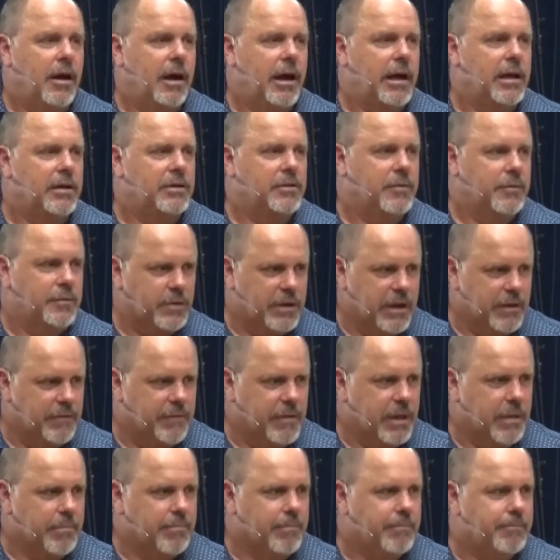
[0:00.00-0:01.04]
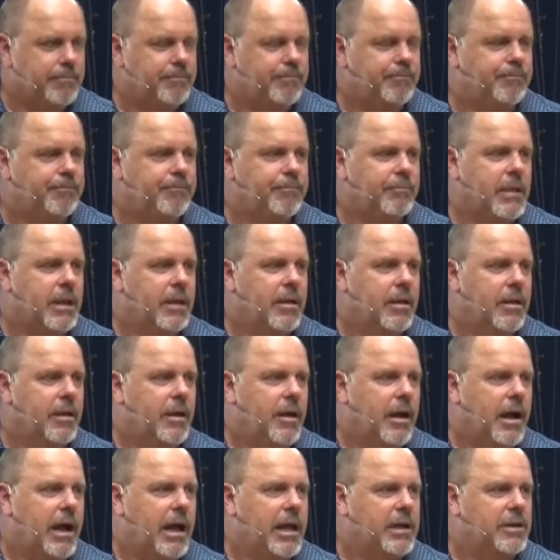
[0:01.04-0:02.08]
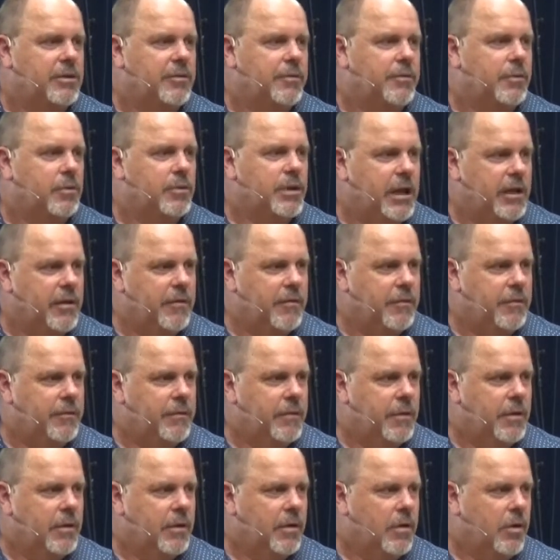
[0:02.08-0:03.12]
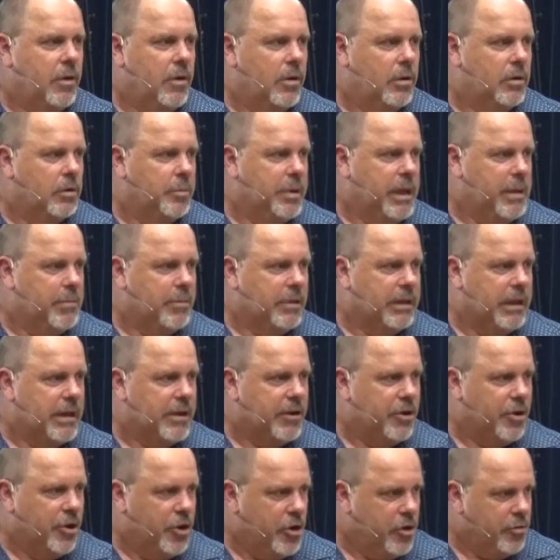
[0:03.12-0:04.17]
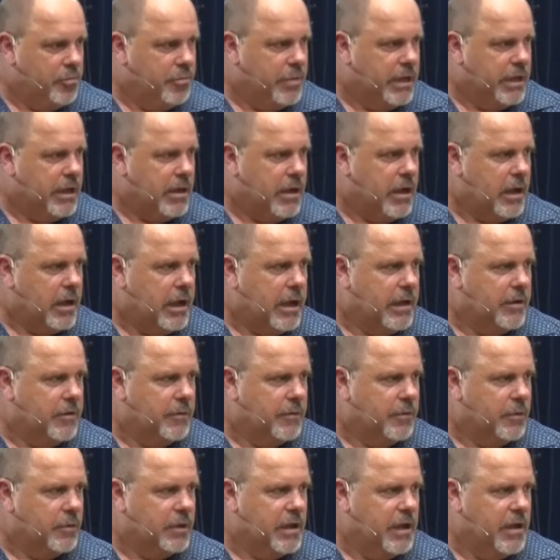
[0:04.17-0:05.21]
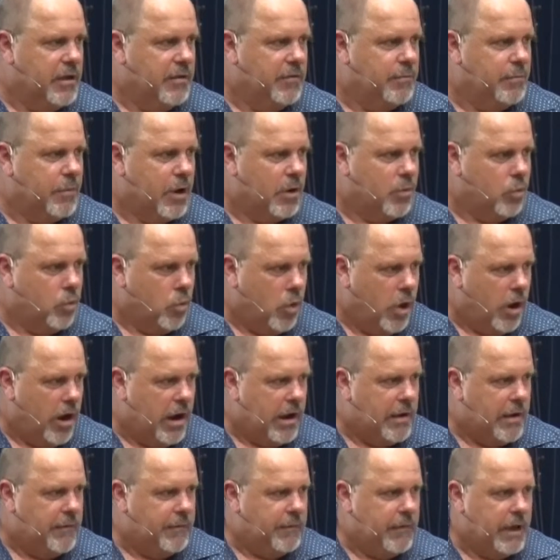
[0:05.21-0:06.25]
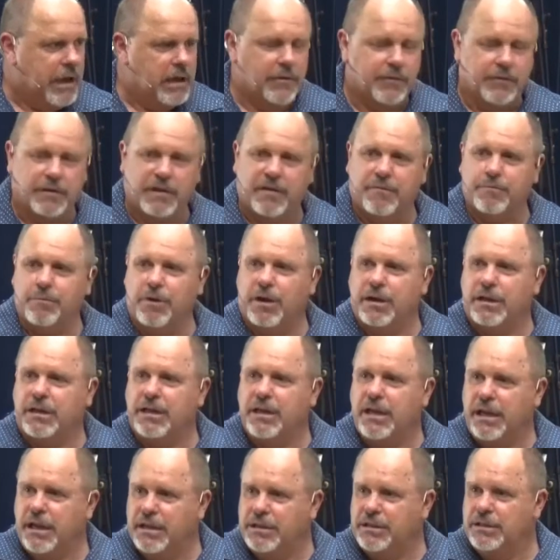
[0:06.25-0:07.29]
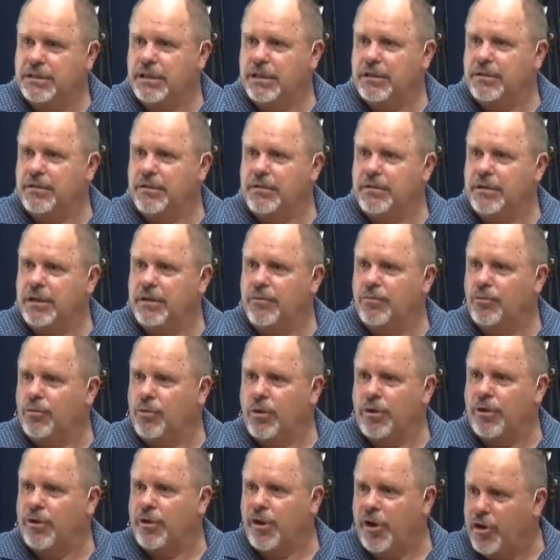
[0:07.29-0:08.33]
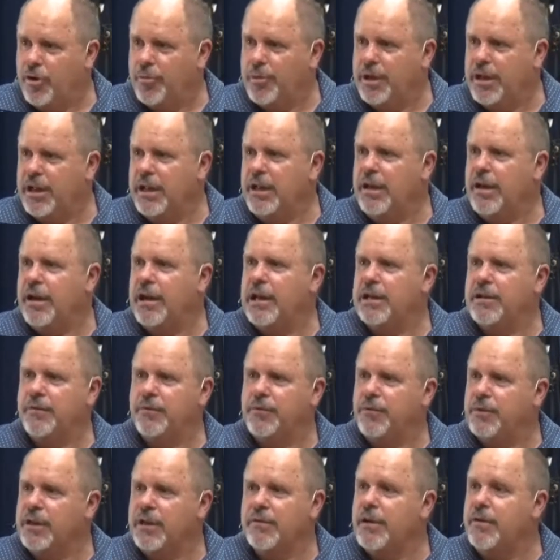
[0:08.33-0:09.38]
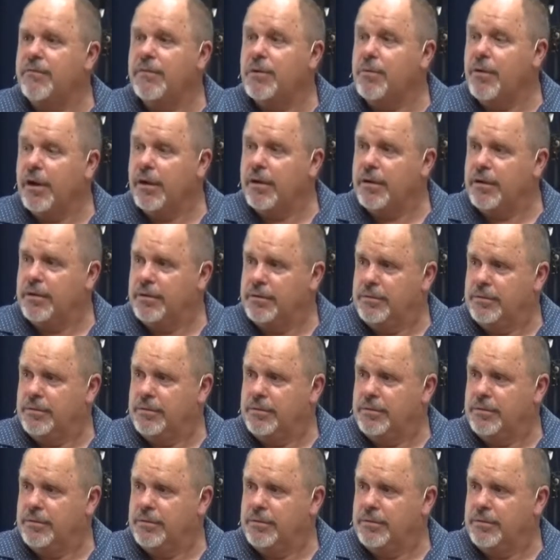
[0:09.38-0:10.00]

I had to forgive them. I had to forgive all the people that had hurt me. I had to forgive my wife. I had to forgive my kids that didn't want to know me. I had to forgive everyone.